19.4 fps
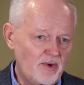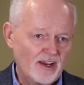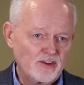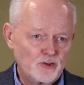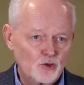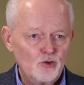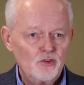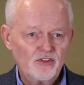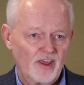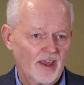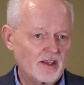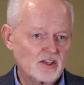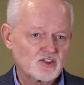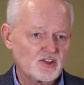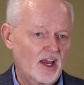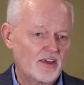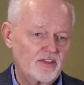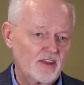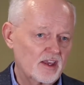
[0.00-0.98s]
by two
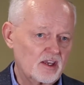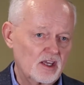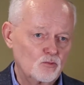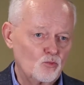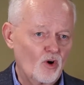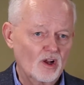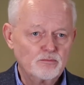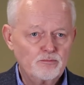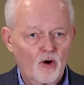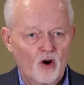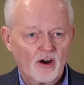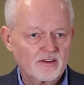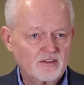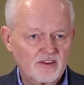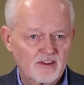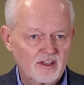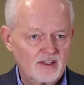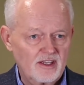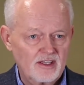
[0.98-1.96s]
things, I think. In one
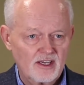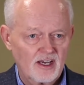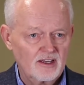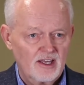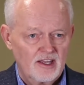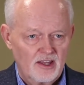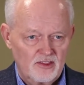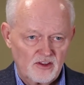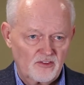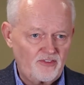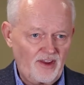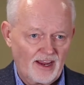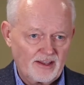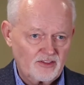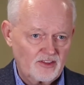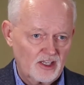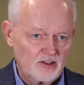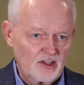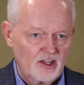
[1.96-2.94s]
part, the
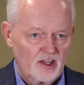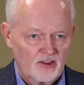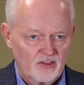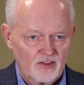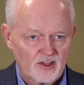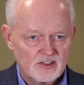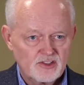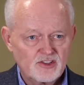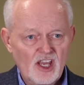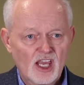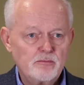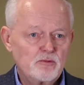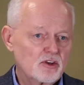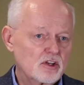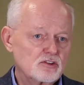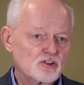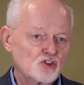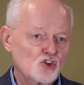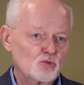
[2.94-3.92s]
fact that the same
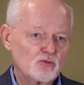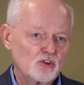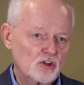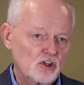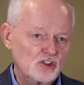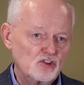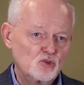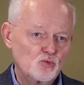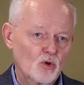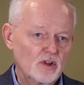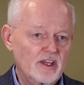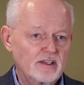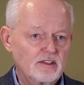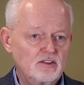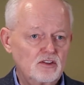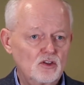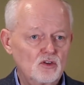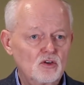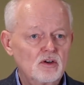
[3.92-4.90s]
consumer who's
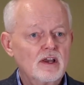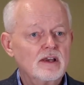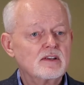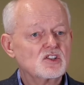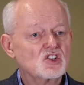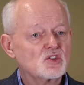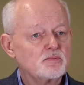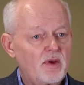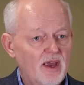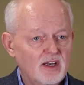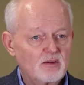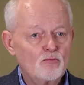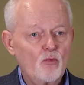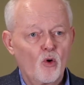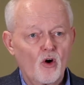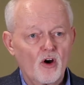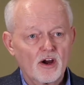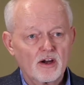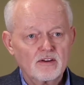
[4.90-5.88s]
willing to spend
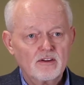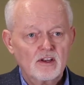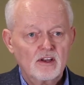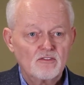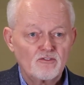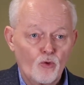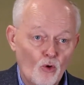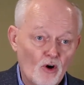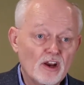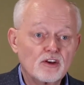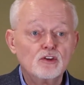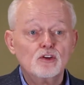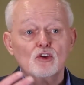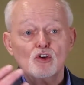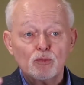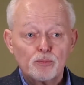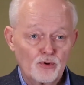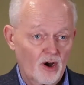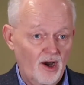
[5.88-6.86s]
more for a
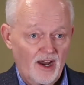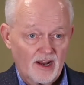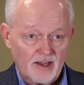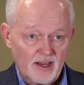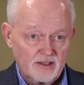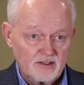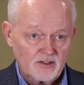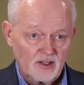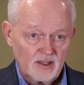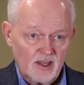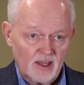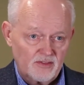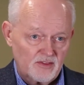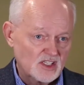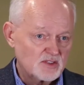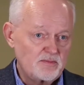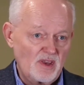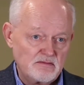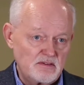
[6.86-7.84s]
new product
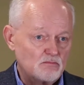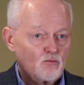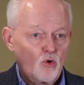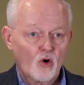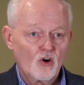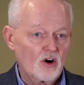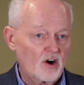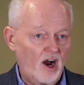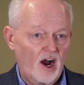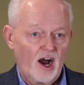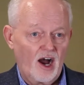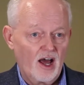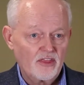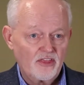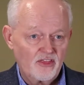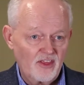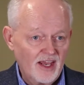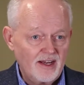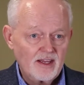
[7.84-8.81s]
that's maybe more
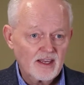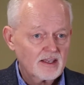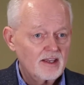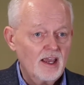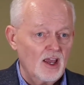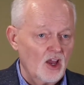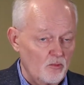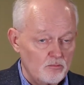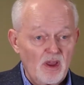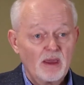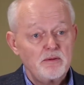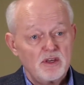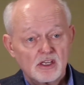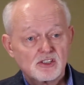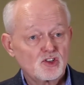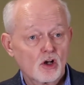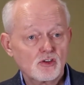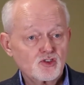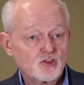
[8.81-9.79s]
authentic, maybe
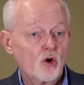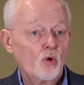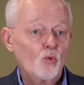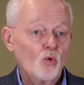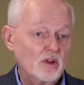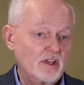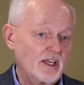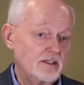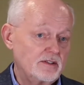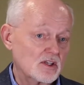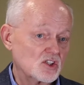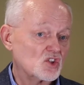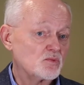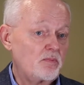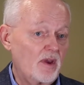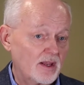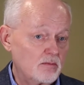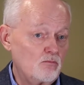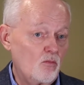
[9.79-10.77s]
is also willing to
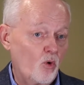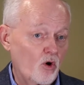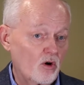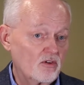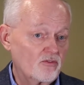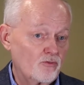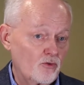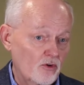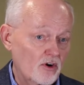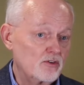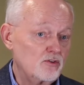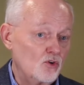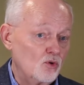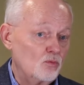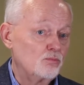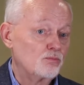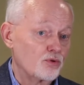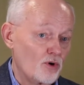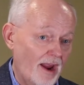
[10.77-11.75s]
spend more for a
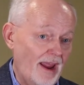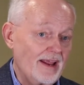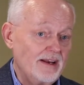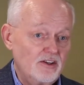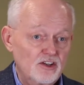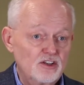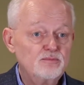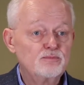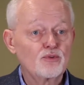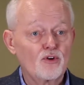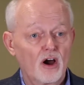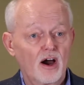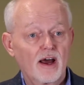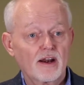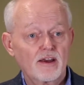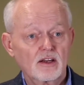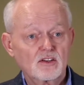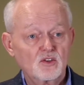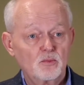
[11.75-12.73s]
new branded
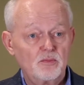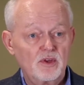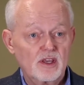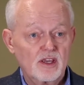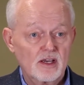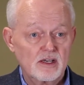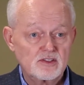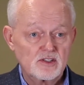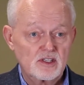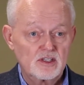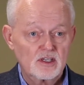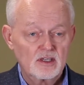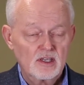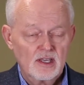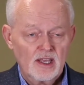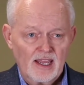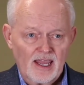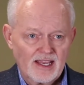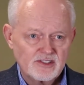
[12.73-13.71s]
product because it
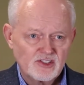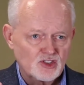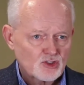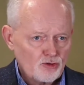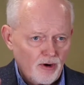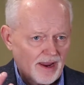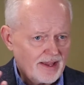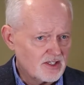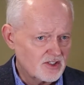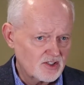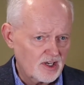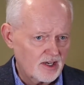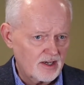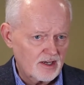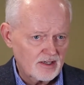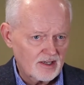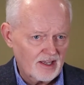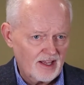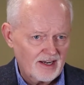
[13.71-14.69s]
strikes
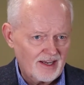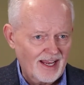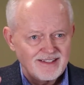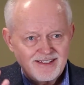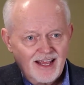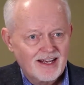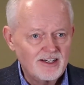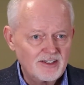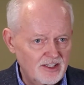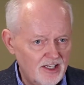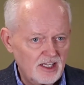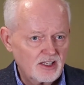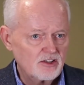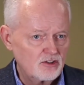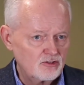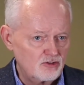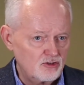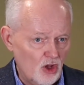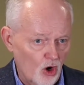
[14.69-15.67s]
an identity
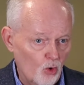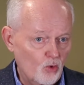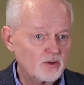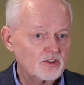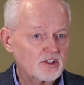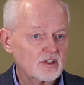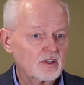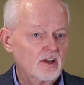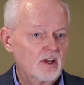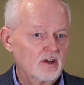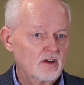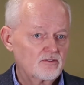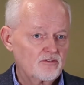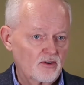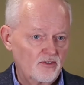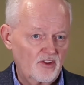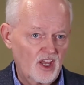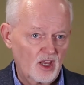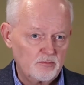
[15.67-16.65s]
note
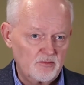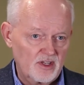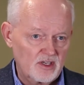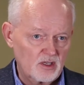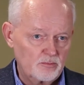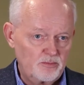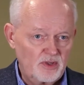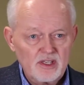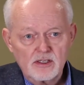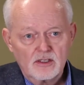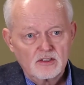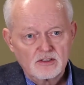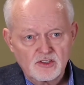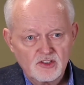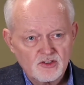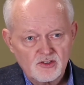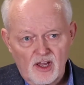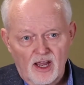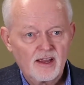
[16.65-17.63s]
for them. It
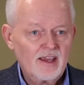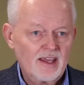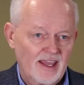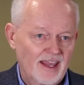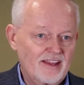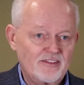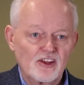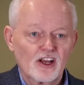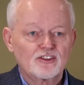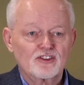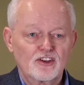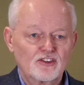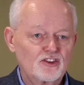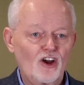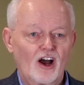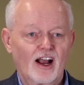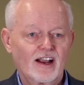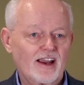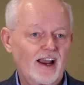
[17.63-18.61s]
appeals. In the
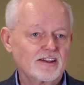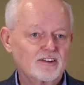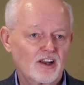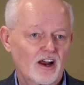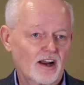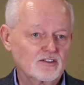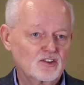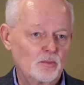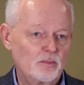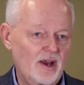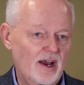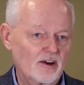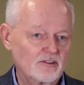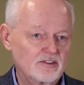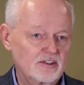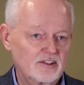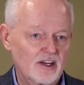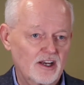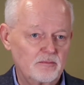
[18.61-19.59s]
talk I talked
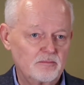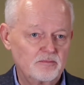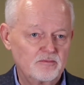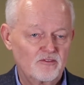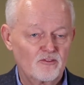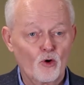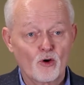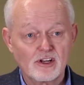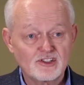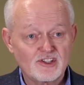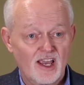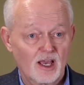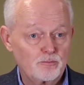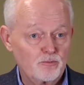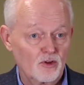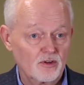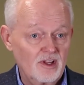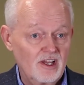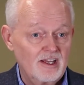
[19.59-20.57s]
about, for
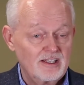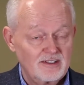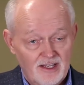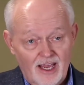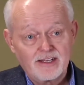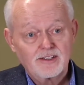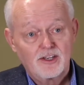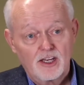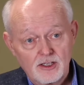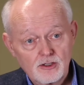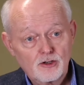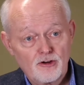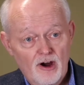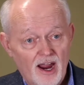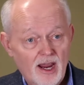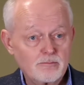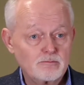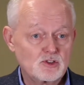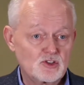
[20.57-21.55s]
example, 19
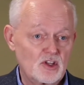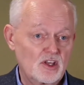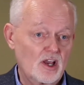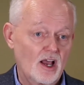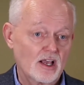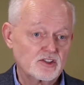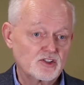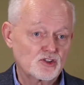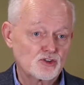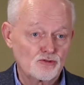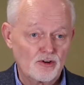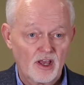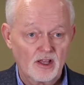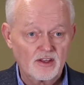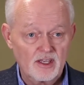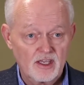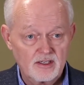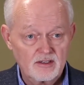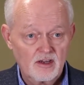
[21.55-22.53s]
Crimes, the
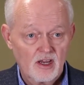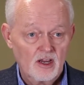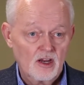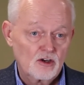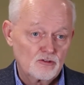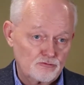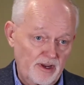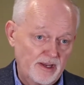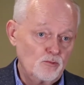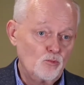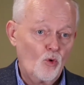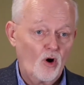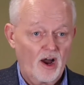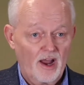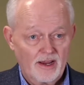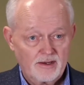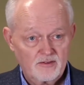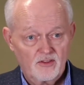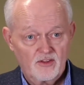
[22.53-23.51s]
Australian red
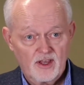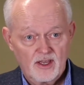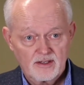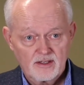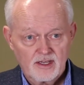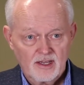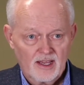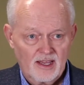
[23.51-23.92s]
wine that